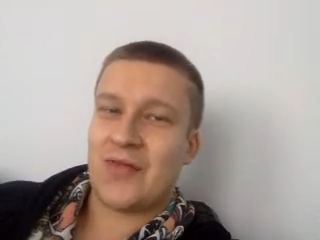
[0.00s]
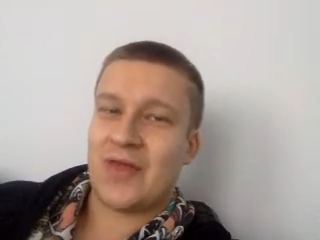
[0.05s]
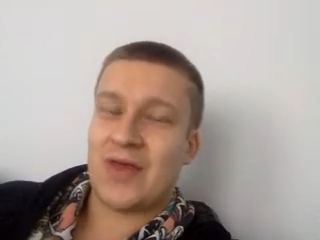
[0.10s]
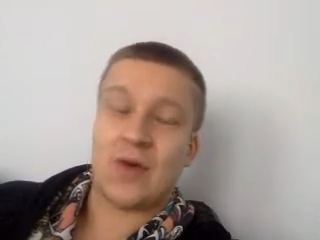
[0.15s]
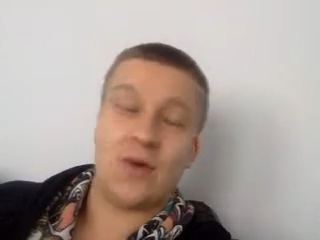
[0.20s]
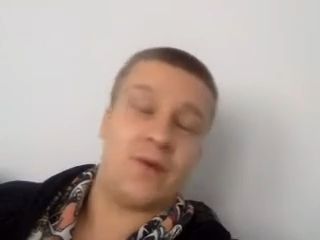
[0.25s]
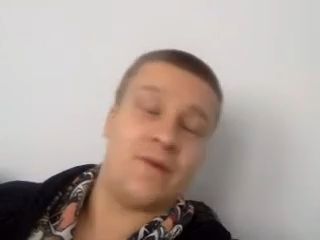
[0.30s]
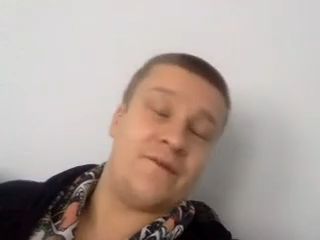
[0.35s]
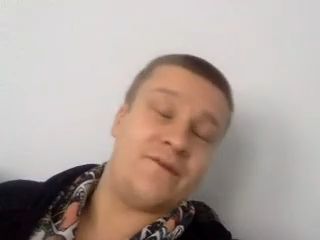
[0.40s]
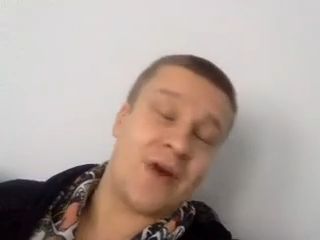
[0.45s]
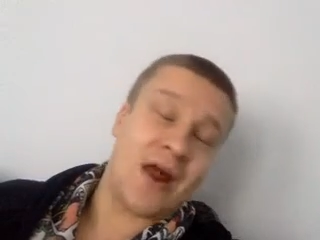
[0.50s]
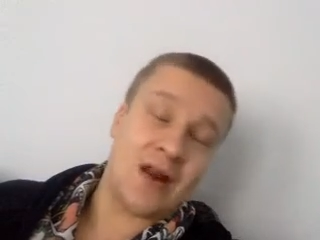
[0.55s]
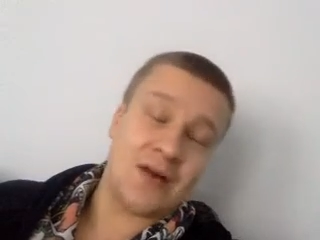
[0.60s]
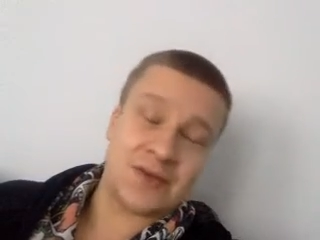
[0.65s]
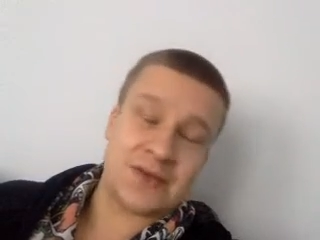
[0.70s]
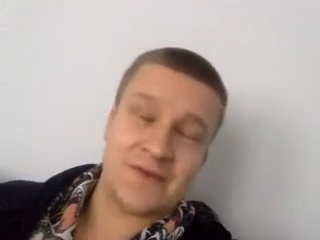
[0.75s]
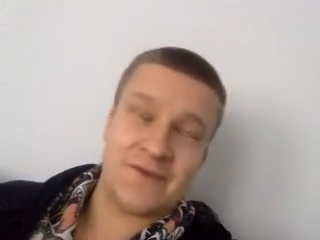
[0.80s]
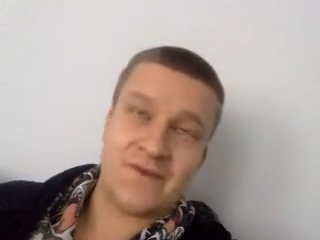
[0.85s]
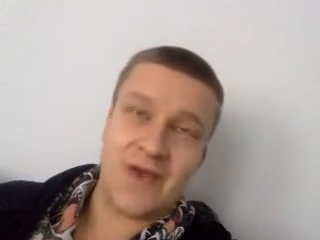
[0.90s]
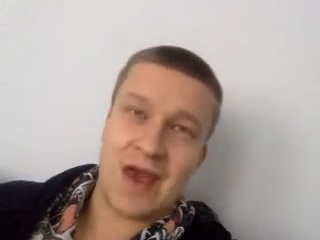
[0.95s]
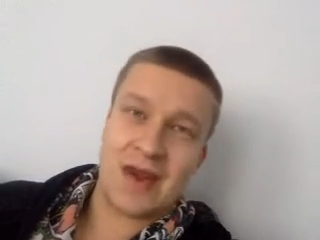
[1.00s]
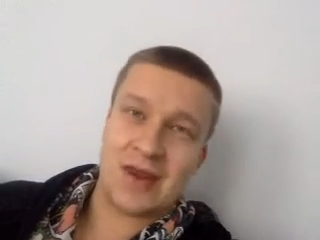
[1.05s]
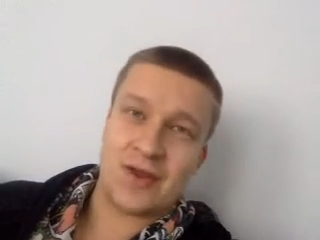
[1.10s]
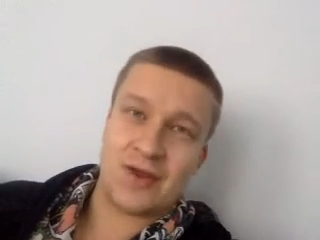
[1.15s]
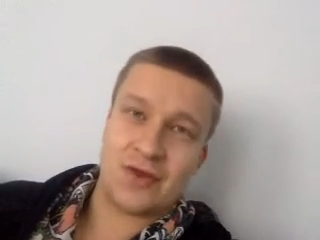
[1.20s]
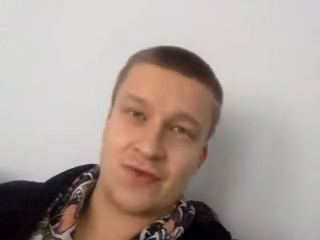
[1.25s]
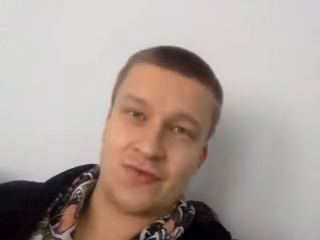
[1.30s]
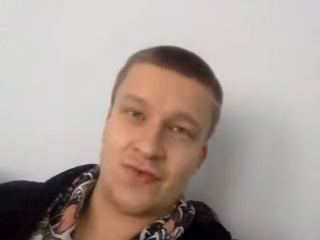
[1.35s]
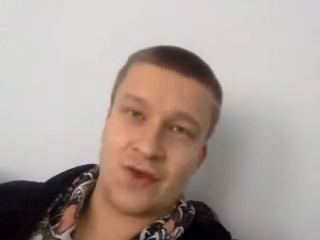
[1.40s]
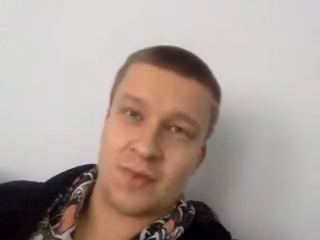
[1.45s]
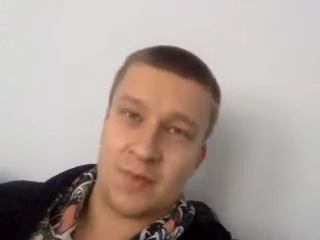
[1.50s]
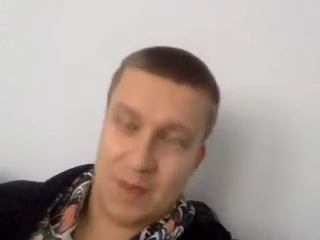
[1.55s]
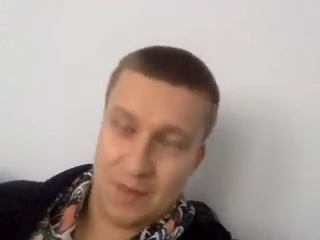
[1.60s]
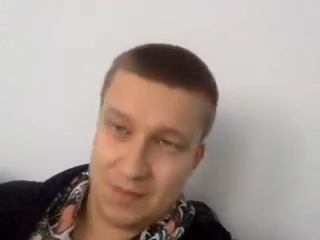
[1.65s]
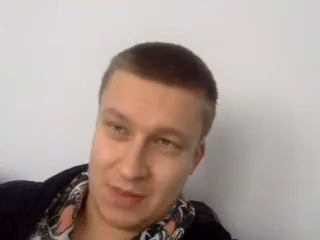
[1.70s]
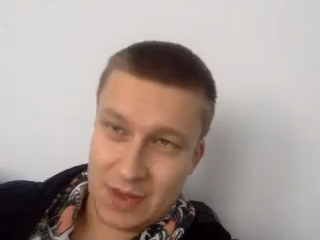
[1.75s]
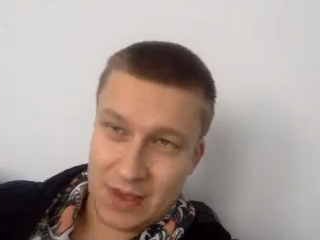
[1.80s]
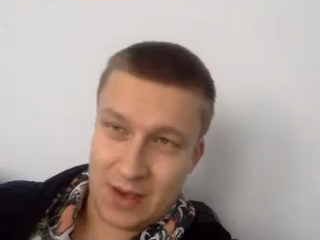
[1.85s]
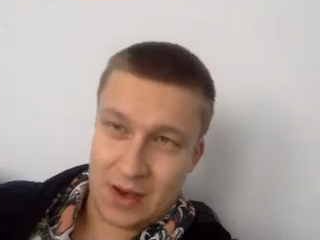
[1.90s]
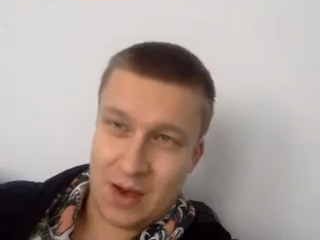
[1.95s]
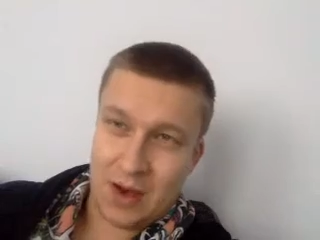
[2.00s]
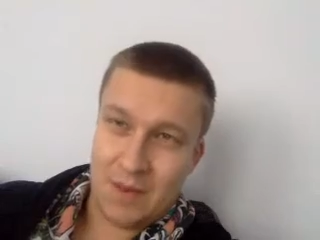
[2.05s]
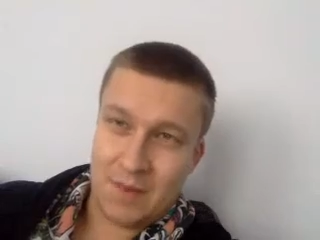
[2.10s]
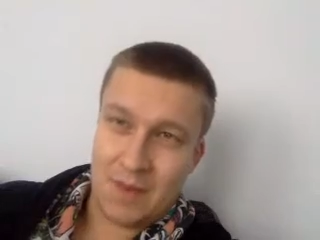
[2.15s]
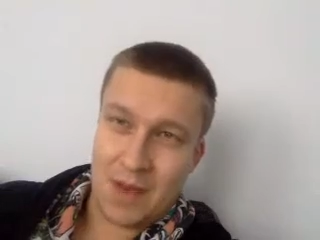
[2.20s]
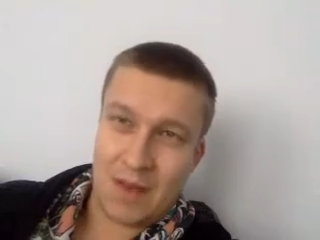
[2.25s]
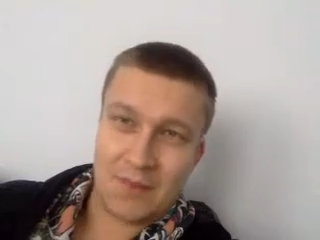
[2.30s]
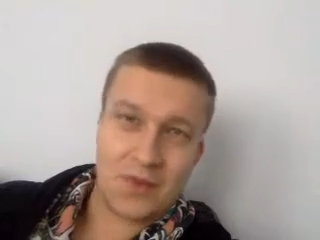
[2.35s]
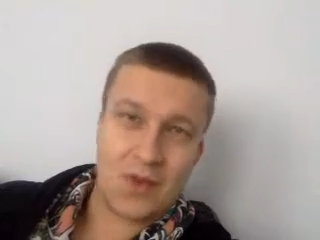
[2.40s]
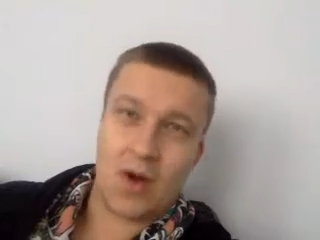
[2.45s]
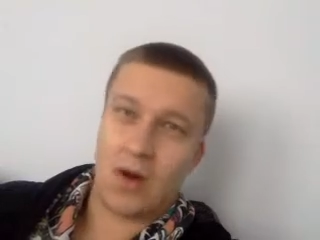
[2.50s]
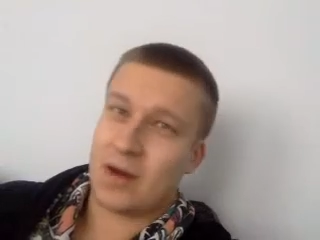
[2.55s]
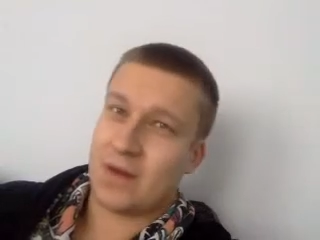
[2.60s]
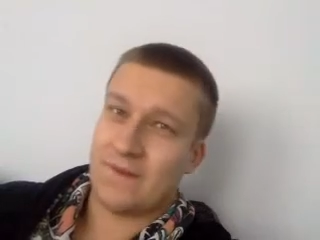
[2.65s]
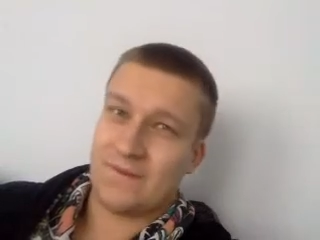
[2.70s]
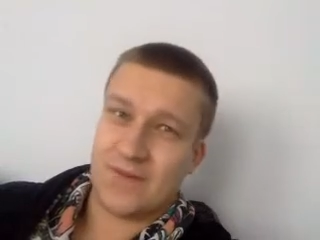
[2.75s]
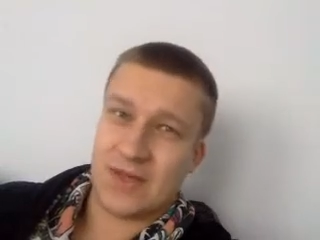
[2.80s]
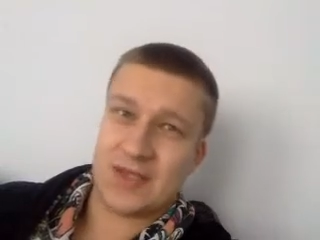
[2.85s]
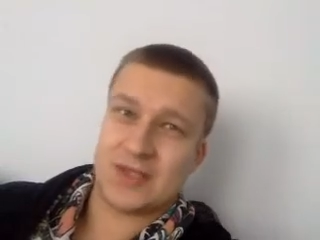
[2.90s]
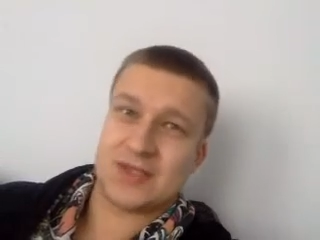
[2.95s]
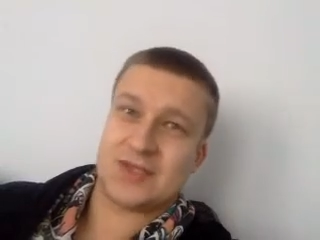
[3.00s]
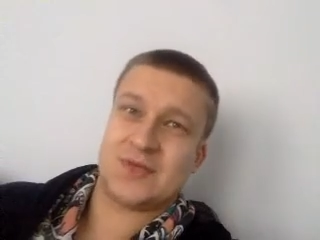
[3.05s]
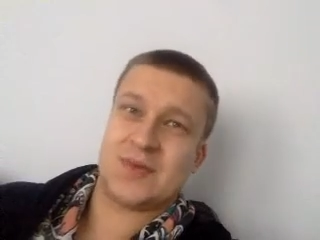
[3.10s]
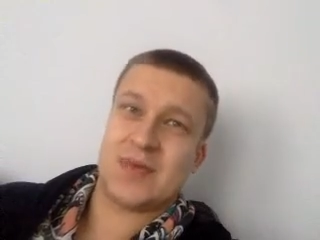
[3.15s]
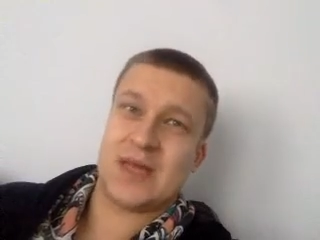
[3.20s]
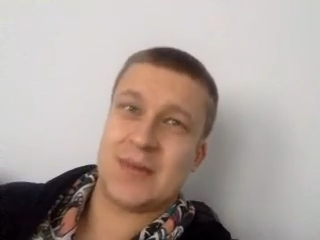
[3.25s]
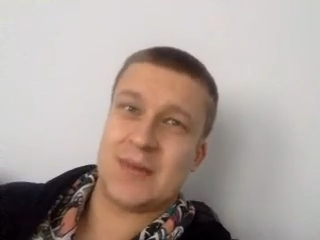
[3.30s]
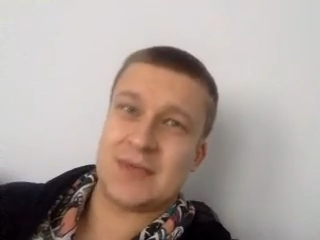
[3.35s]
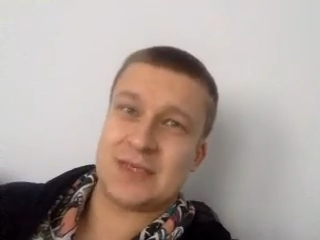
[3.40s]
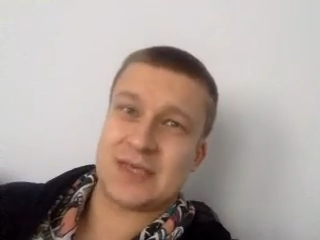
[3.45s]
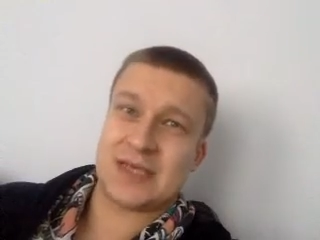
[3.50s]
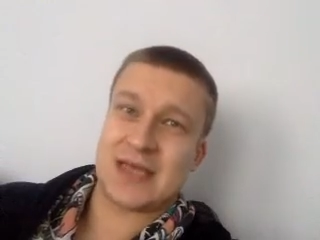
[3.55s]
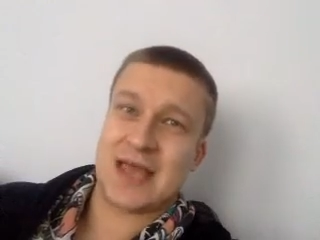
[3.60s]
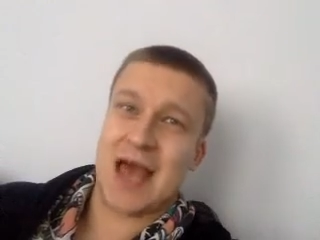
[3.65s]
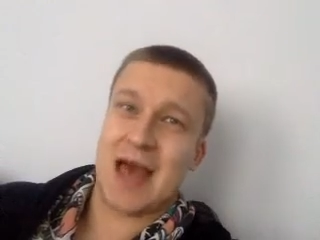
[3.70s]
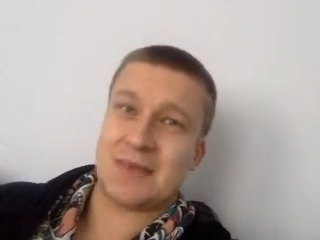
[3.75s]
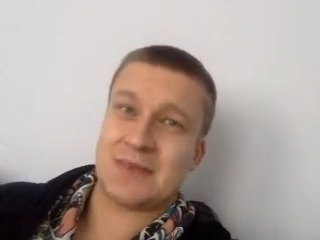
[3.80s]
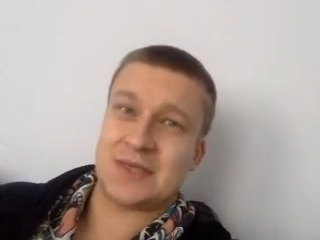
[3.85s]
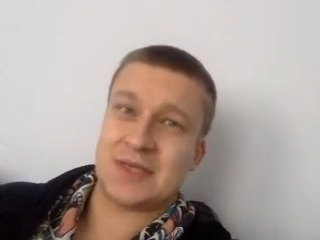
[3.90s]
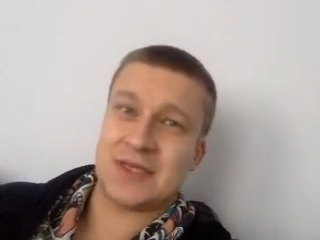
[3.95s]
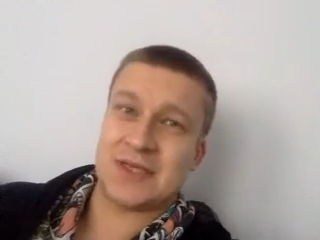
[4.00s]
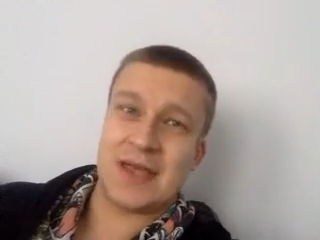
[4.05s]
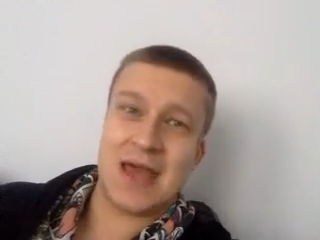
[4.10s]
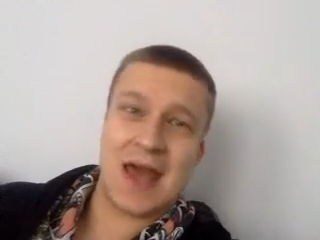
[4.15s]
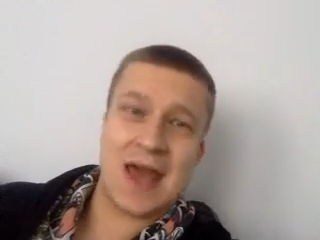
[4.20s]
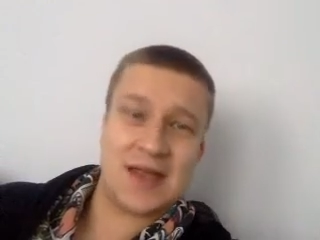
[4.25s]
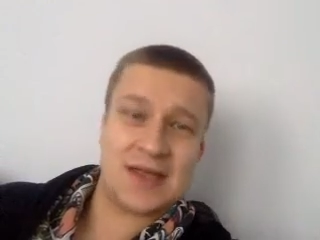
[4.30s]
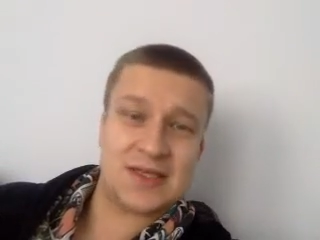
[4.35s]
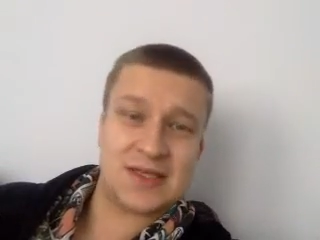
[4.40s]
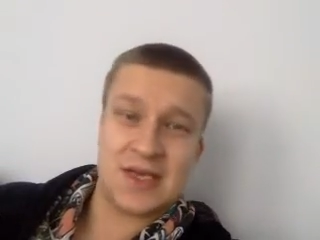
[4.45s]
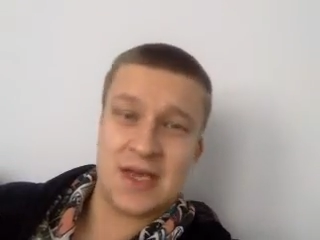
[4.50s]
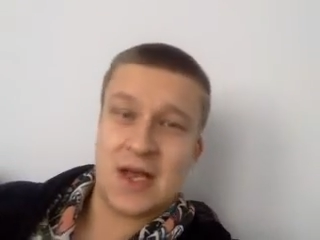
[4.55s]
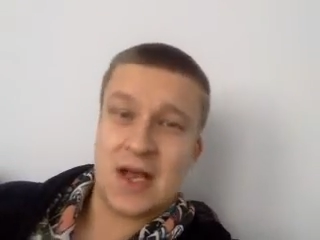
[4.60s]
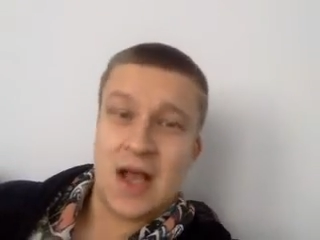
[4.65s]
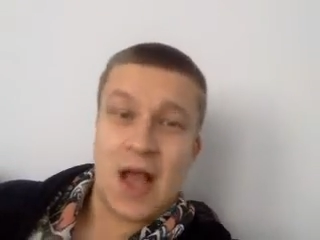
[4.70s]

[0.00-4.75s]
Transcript: I think Owen Farrell's a very good rugby player, but I'm not convinced with him as a captain yet.